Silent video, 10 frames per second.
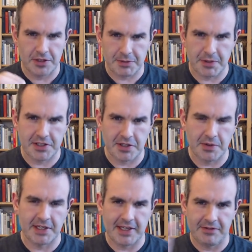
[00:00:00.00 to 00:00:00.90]
espresso
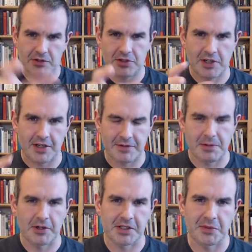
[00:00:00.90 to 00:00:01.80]
and they gave you a shot of
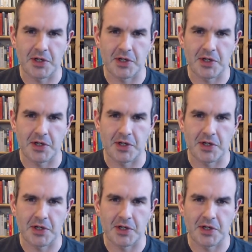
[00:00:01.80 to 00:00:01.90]
sparkling